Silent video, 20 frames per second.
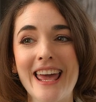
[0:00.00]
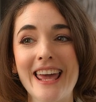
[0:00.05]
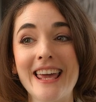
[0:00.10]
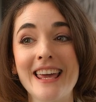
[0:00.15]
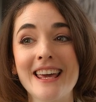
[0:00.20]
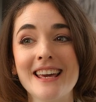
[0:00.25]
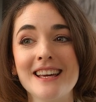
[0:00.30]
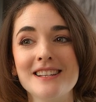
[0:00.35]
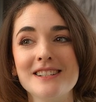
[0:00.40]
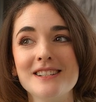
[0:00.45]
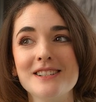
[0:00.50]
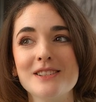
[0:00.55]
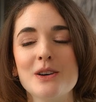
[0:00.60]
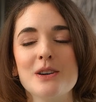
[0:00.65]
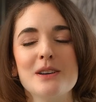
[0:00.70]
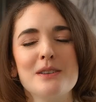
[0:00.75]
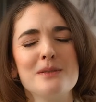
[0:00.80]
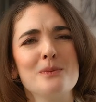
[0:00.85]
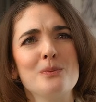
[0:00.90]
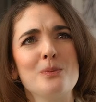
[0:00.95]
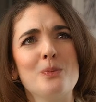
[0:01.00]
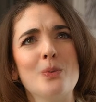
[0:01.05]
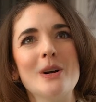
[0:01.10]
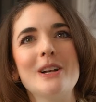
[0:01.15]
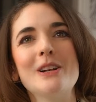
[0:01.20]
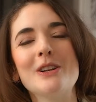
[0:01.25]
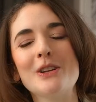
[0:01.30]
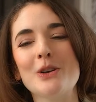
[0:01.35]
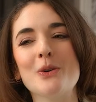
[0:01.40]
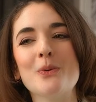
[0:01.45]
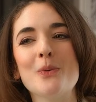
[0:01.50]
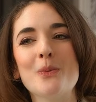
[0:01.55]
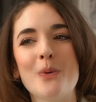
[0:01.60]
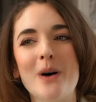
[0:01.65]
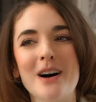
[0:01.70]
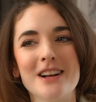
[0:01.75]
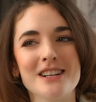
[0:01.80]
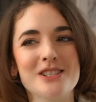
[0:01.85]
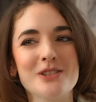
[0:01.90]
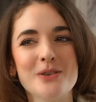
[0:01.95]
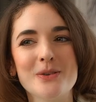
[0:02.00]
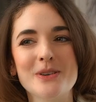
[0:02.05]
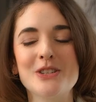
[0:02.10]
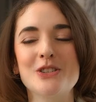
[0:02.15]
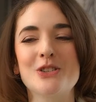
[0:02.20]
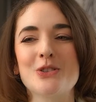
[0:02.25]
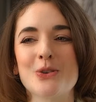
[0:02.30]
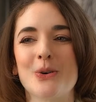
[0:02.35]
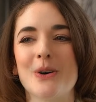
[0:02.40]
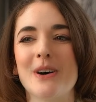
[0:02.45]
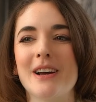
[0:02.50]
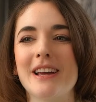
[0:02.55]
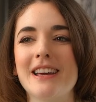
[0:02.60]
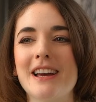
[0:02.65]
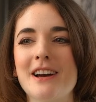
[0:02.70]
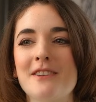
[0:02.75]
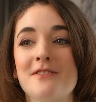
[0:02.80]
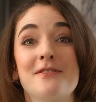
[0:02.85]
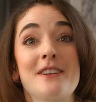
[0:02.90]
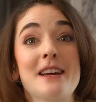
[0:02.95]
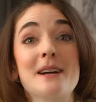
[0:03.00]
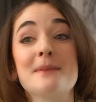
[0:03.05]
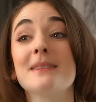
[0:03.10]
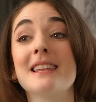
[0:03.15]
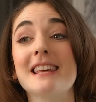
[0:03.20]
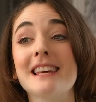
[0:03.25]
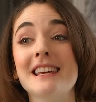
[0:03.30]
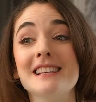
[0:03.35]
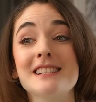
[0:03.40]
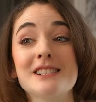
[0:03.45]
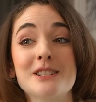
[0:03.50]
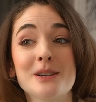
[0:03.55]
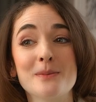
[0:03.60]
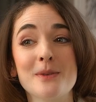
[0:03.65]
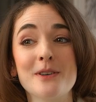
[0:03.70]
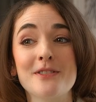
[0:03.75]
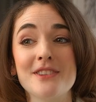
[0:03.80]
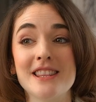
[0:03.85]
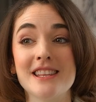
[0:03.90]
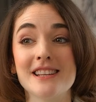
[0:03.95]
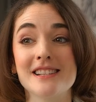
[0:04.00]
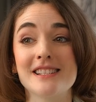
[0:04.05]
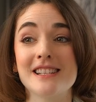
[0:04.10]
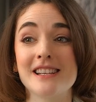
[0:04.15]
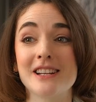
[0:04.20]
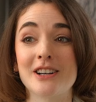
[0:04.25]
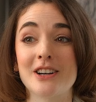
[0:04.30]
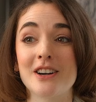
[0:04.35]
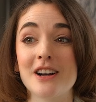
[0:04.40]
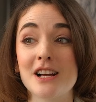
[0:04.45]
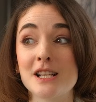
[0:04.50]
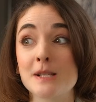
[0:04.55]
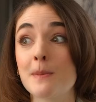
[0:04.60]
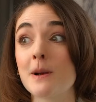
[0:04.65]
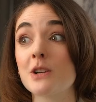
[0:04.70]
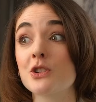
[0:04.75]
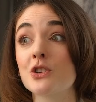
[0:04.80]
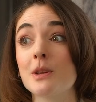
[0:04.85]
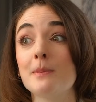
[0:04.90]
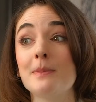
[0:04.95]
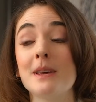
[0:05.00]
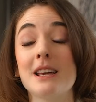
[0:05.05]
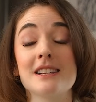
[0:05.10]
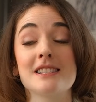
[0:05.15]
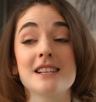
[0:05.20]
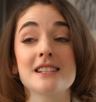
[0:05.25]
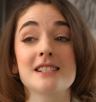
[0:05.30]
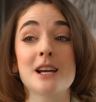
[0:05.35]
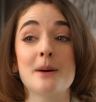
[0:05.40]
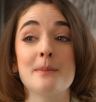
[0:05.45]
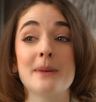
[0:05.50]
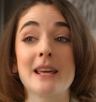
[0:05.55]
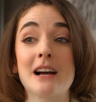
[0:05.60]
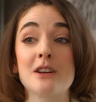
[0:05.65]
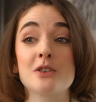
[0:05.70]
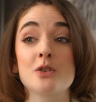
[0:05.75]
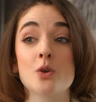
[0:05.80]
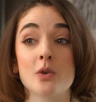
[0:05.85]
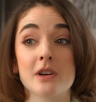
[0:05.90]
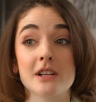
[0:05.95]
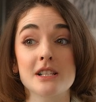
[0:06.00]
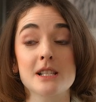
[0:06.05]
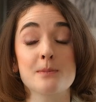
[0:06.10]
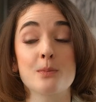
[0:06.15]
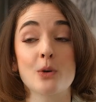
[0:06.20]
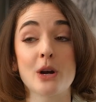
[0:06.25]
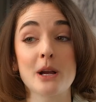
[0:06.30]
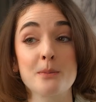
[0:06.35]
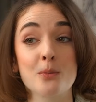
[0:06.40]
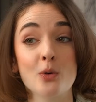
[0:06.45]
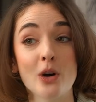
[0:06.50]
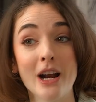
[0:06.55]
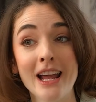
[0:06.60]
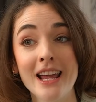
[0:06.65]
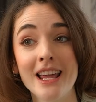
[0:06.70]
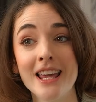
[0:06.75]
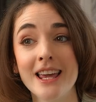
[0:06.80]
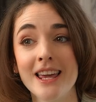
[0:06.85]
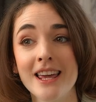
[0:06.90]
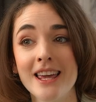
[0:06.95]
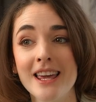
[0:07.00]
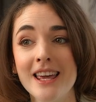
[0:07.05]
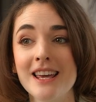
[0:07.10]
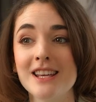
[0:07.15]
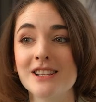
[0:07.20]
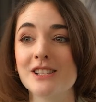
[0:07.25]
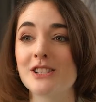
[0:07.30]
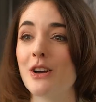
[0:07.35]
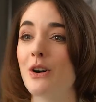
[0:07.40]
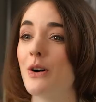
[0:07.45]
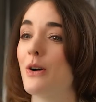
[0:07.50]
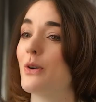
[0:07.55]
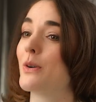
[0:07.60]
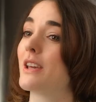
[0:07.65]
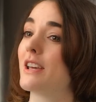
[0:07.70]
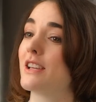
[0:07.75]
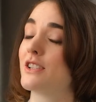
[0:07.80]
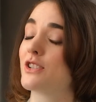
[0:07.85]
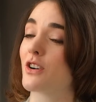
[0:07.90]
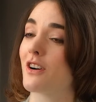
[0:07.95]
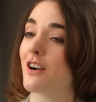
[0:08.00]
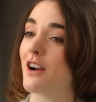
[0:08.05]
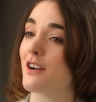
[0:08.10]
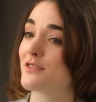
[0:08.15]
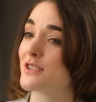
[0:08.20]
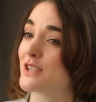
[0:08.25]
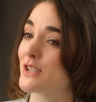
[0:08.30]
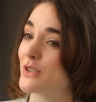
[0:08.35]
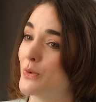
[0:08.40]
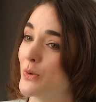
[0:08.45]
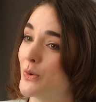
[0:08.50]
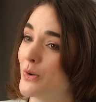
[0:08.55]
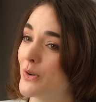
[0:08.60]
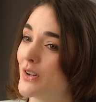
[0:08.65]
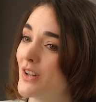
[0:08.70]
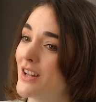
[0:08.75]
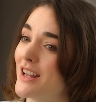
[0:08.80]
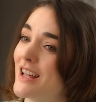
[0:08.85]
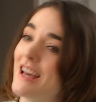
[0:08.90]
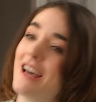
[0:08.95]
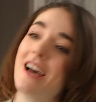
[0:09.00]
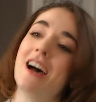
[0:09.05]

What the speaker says: And wouldn't you want to enjoy a family Easter movie this year, especially because it's coming out during spring break, so kids are off school.